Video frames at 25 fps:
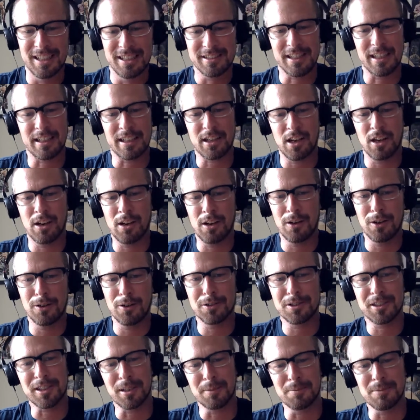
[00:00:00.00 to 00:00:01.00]
it's like, oh,
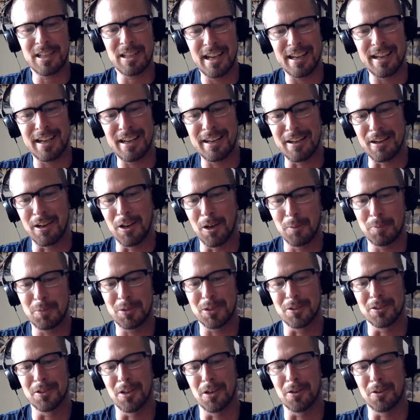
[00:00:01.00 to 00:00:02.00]
someday I hope
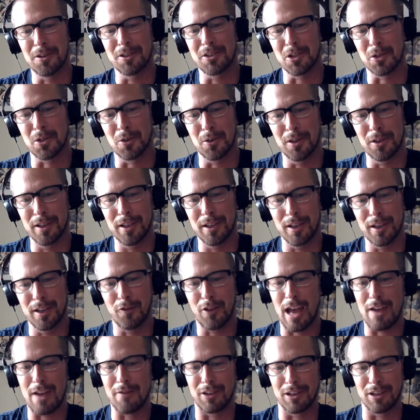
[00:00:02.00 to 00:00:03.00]
you'll know the joy of
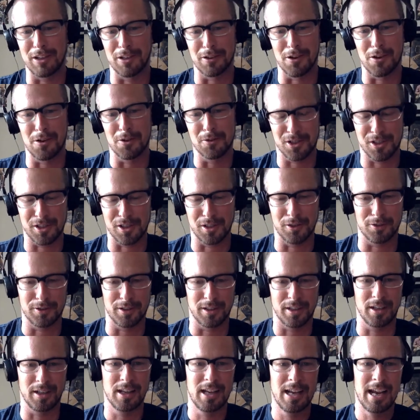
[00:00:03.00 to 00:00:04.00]
having your own
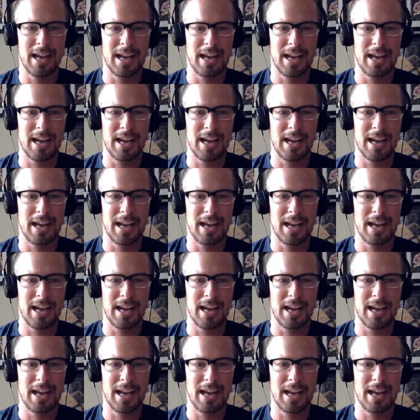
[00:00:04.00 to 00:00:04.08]
children